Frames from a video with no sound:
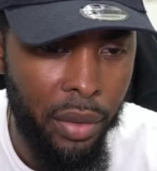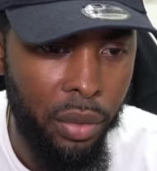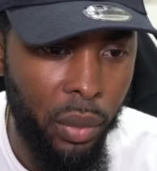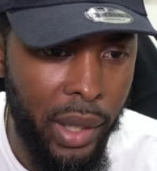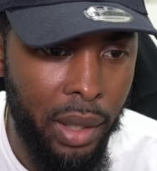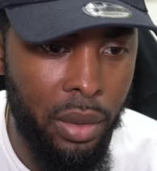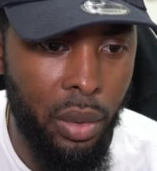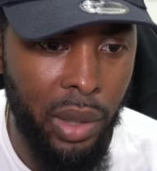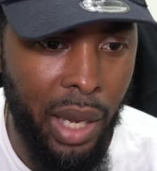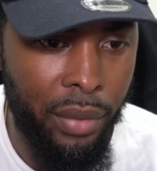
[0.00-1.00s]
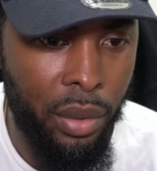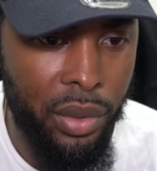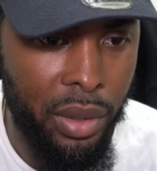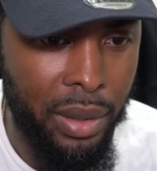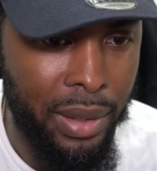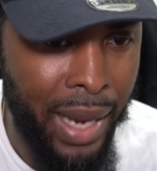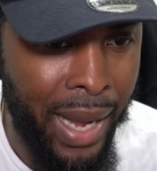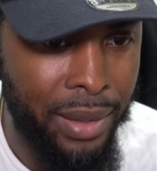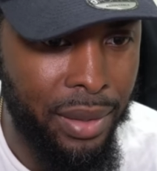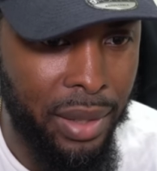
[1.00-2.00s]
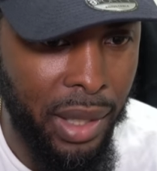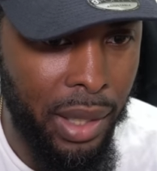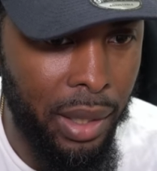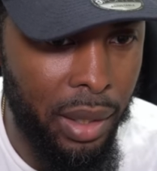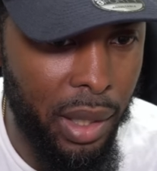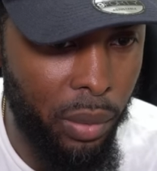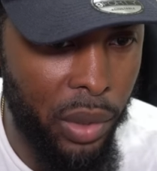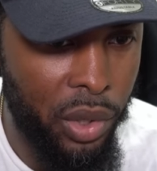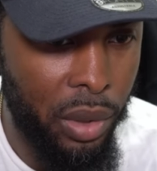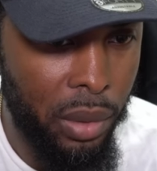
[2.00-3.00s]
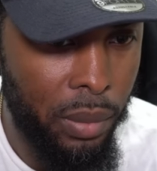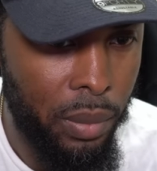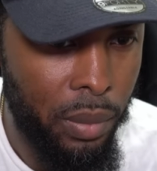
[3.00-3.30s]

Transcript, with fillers: three new levels not seen in the original.